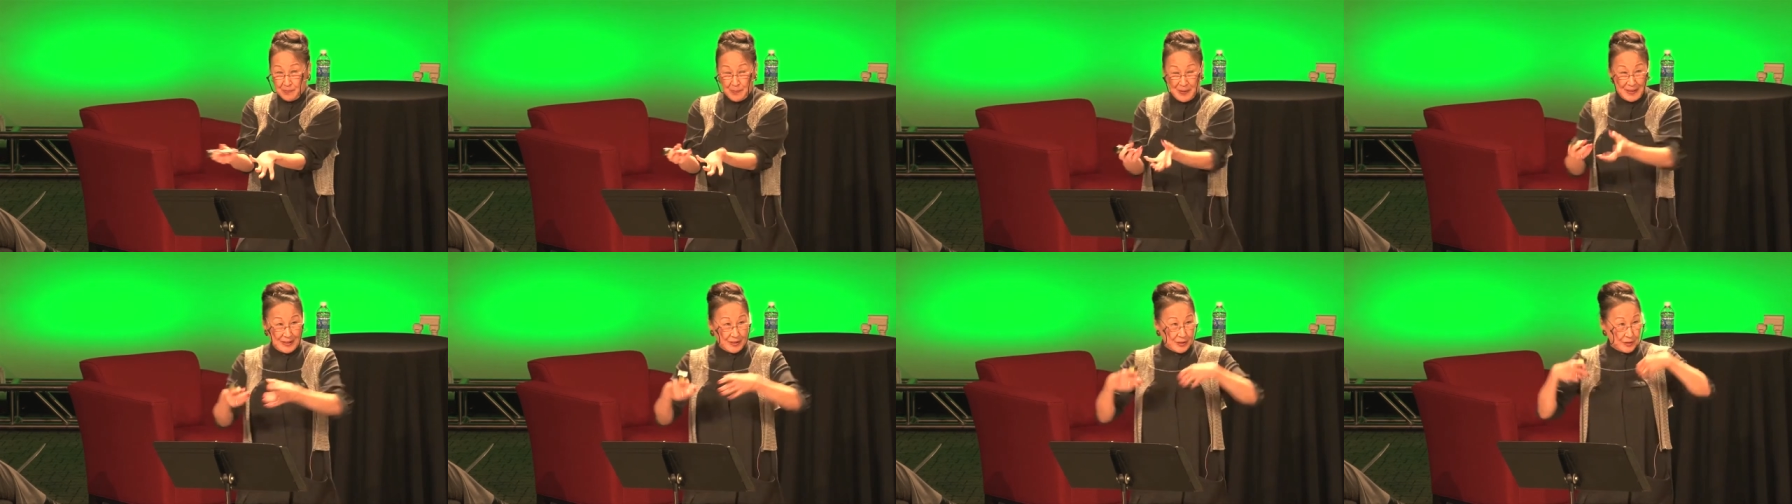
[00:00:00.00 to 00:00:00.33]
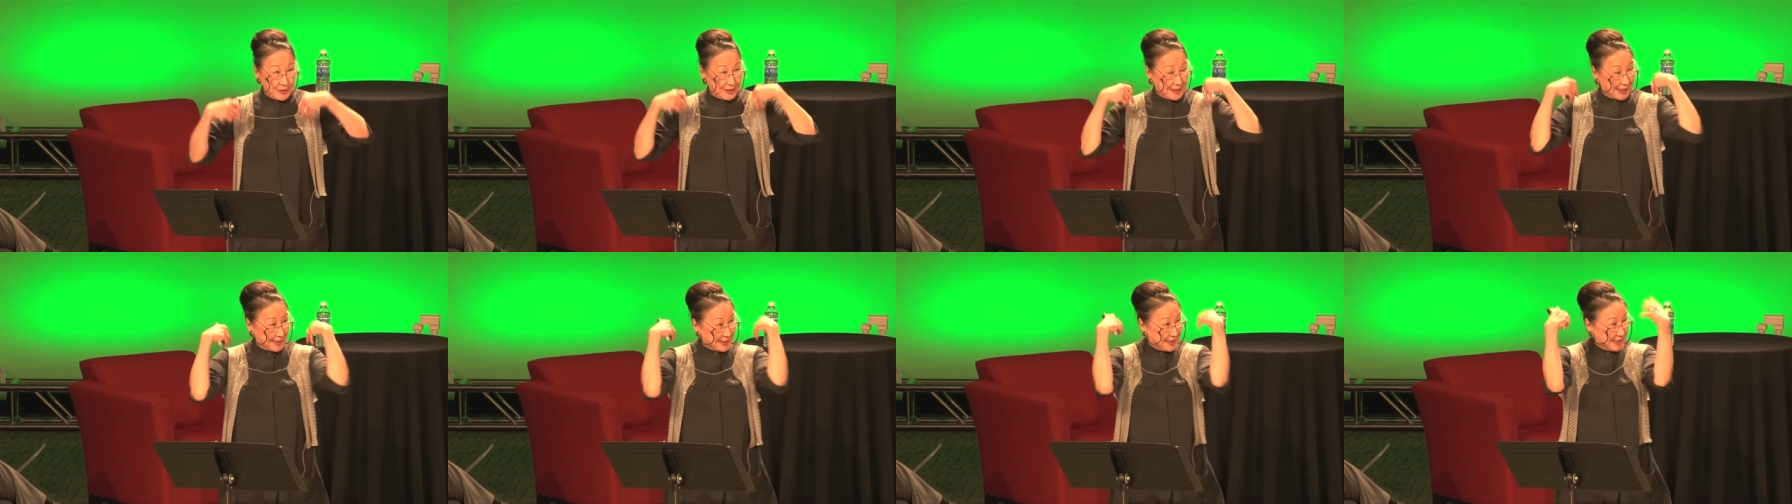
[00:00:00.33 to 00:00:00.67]
picture
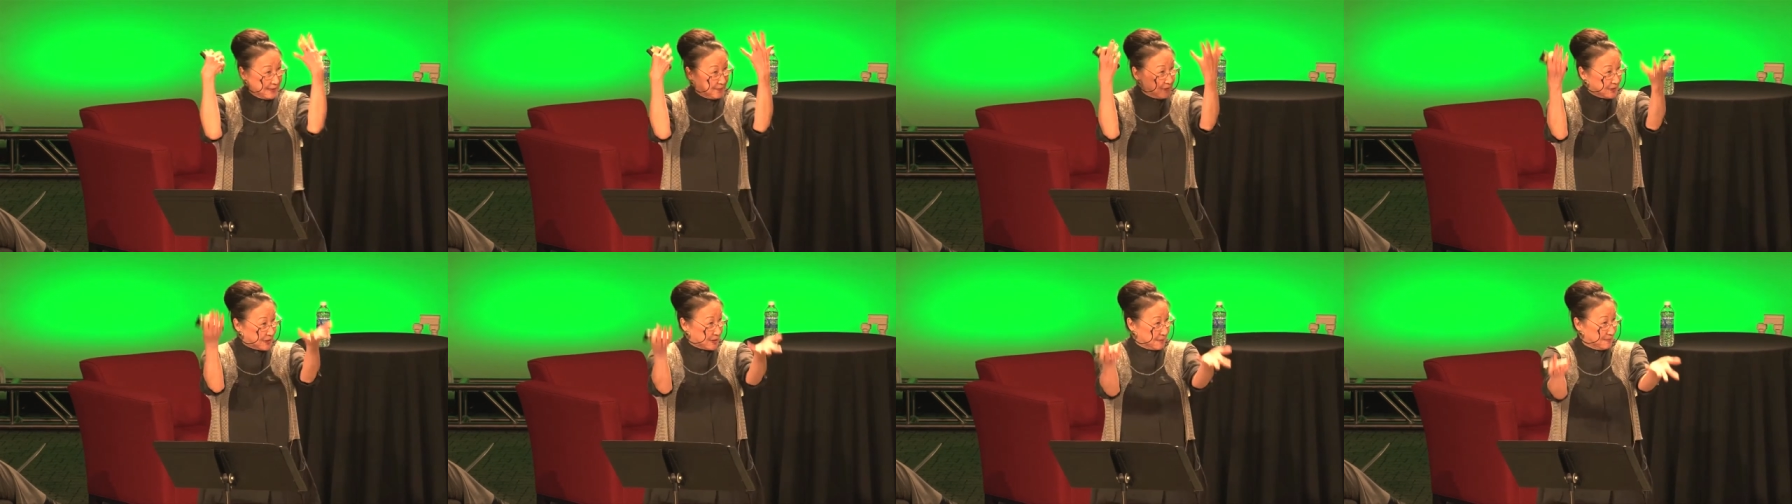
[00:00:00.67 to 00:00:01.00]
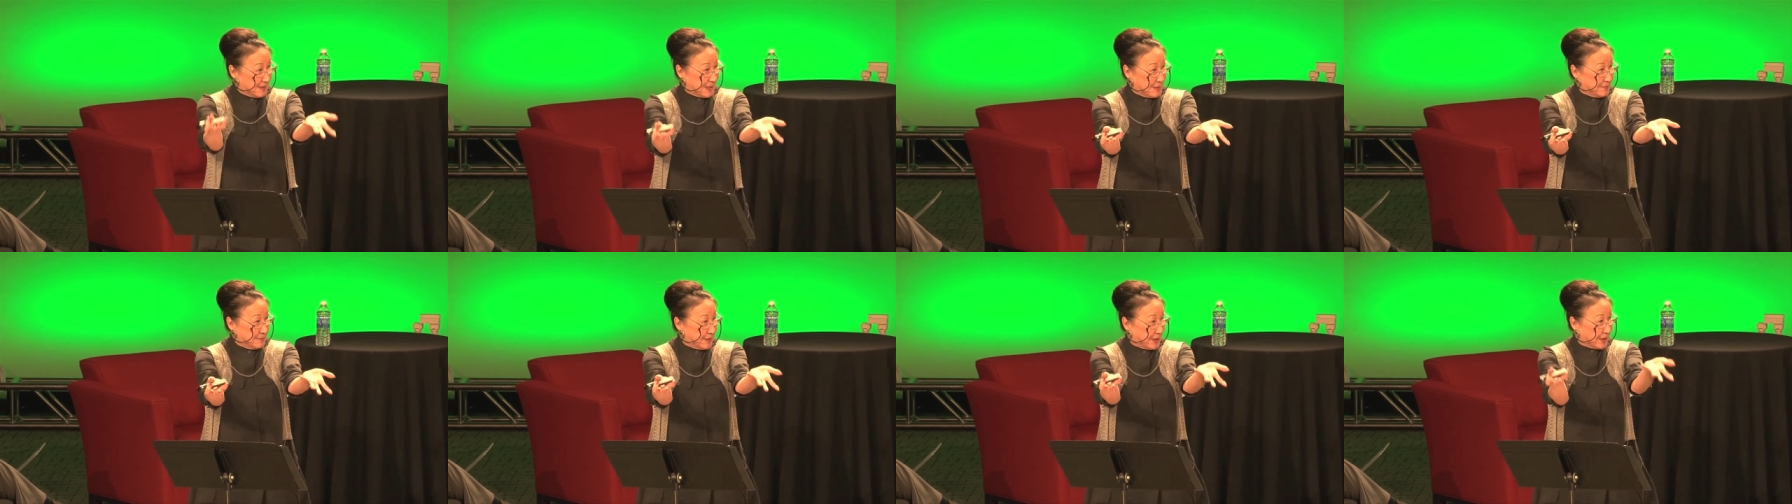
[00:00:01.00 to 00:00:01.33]
and I give it to
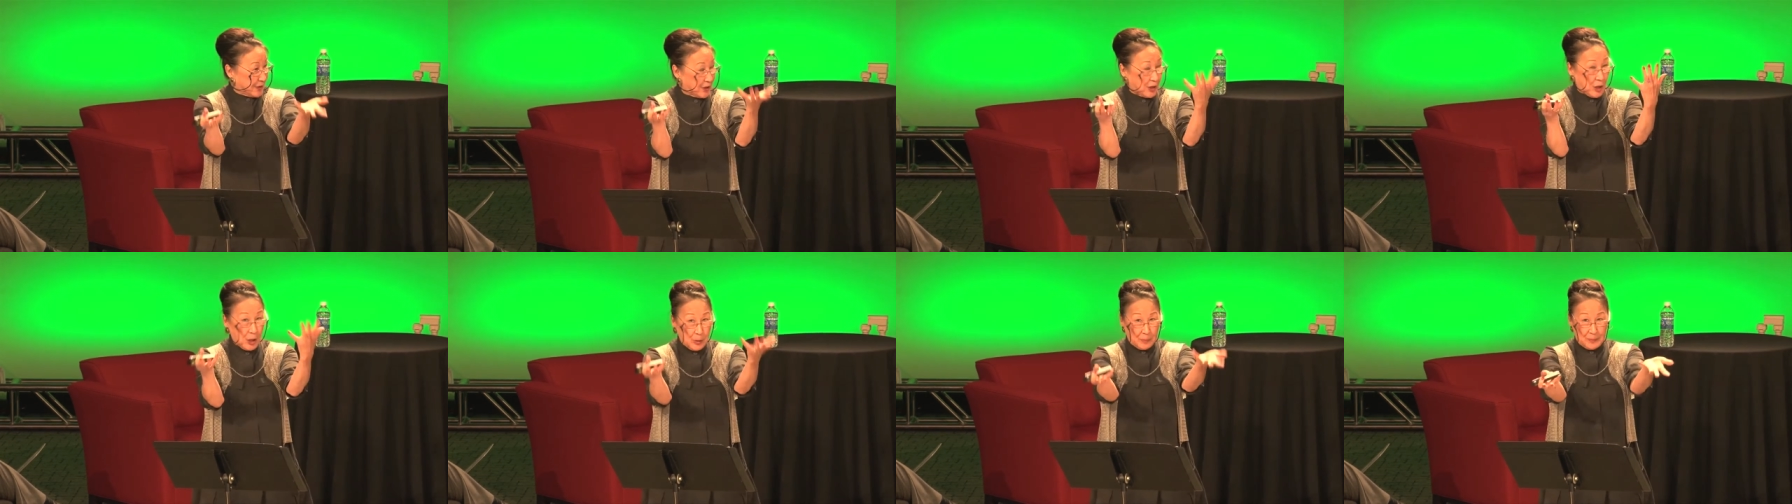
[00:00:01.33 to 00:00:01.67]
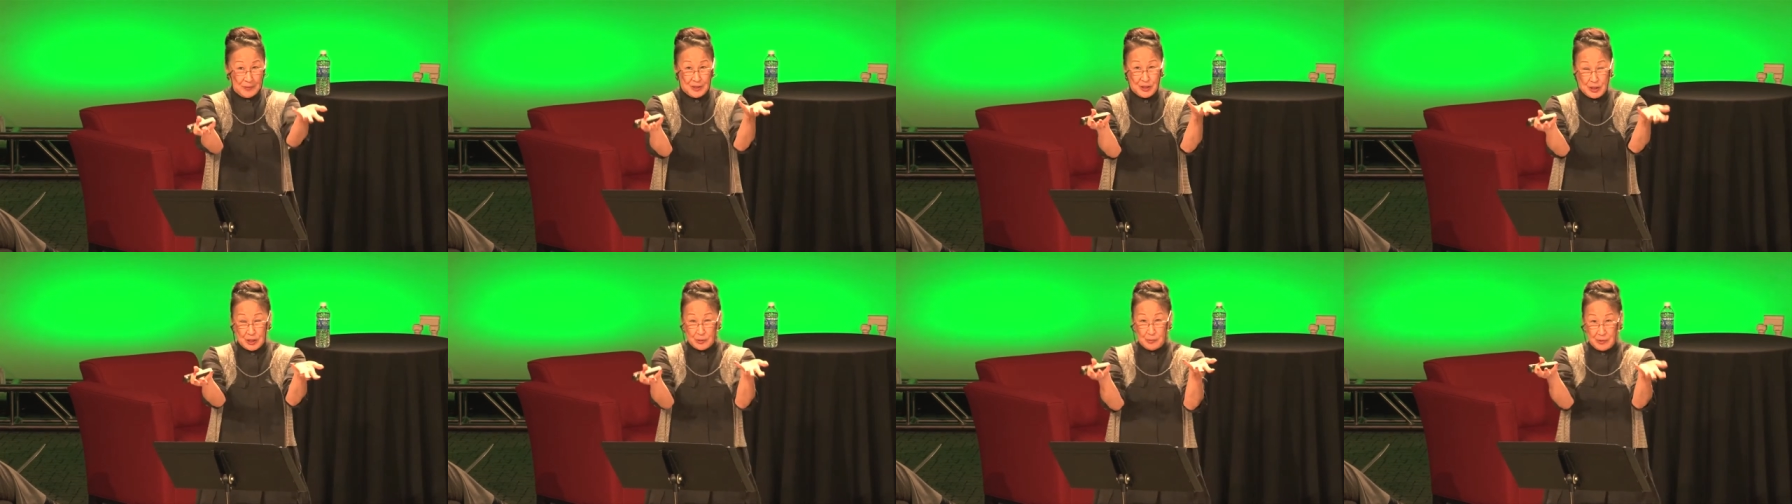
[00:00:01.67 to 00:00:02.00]
my mother, hoping
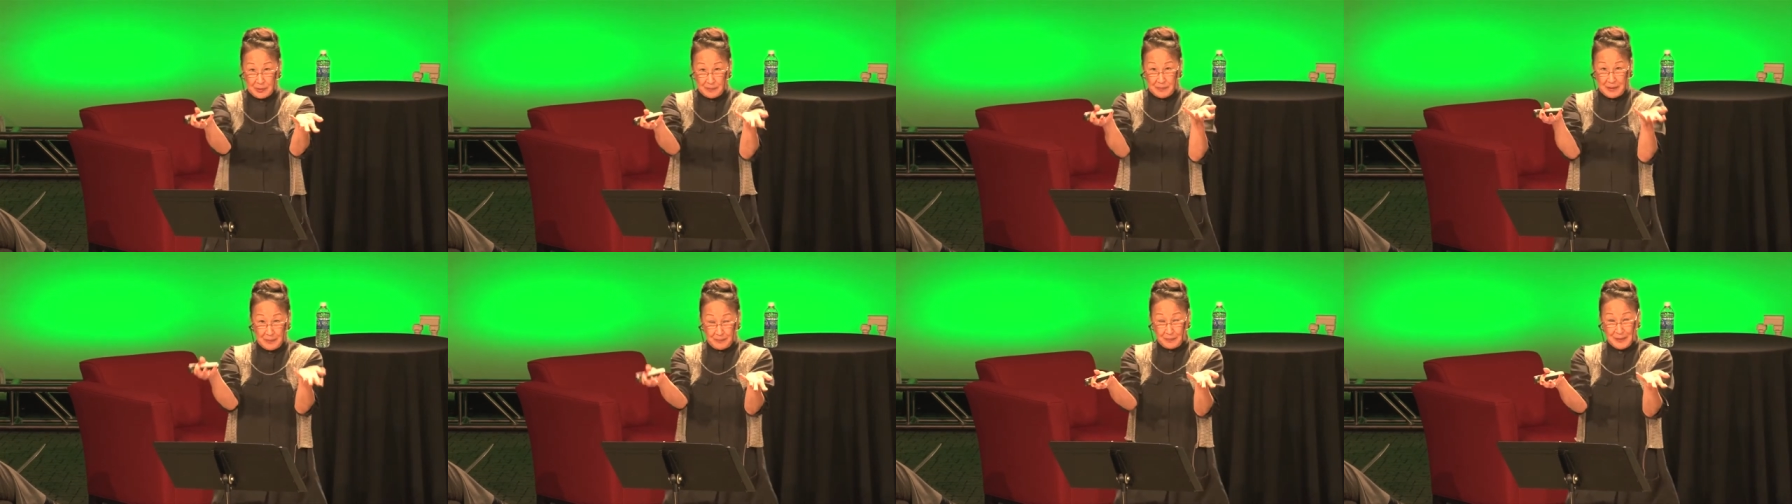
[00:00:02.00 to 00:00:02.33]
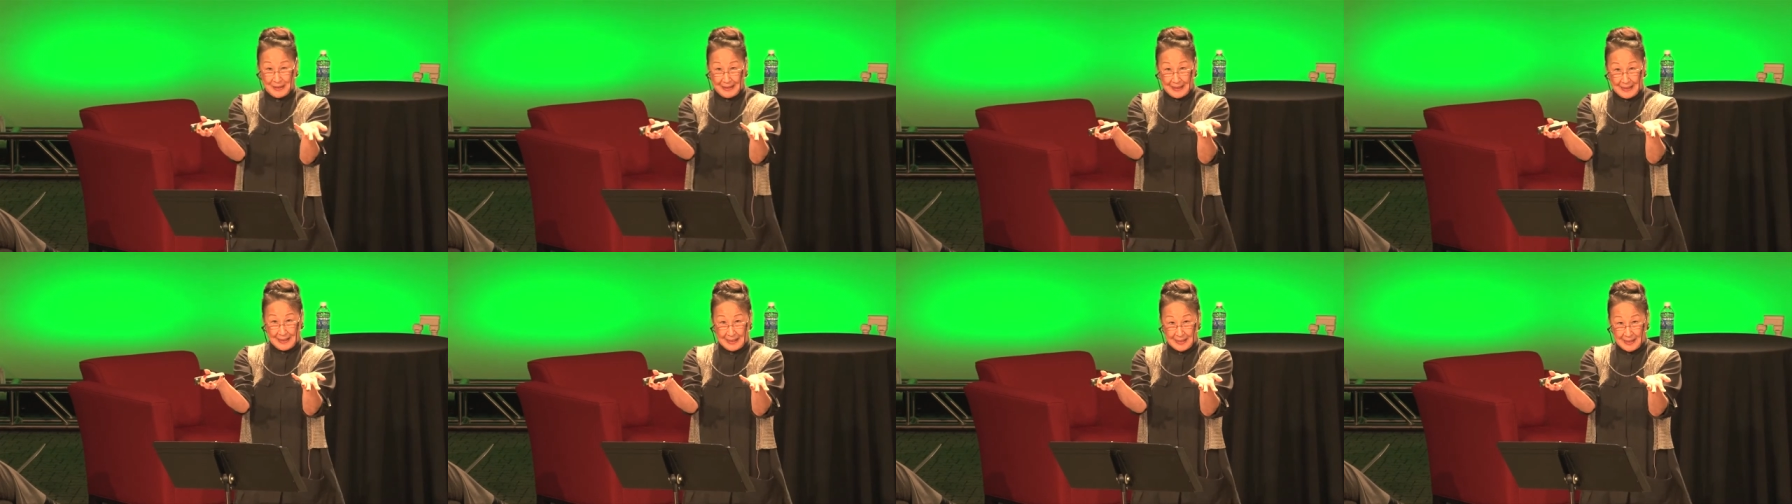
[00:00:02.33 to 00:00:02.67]
she would be
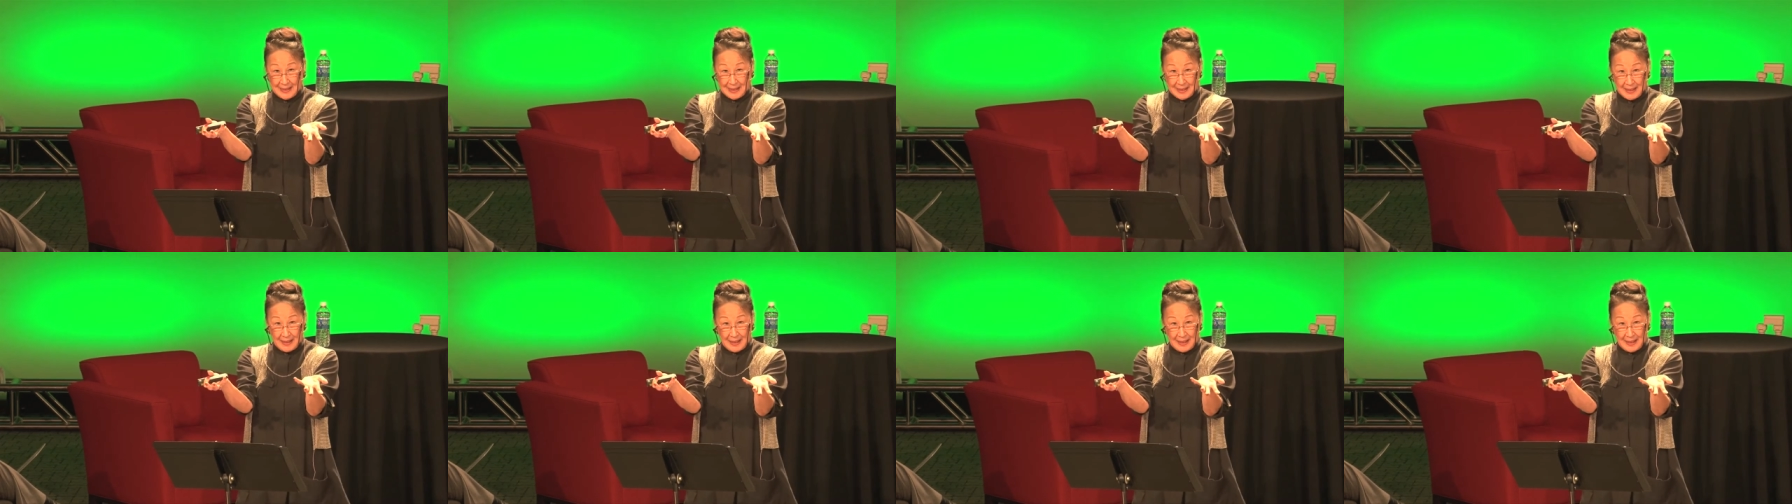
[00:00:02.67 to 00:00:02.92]
pleased.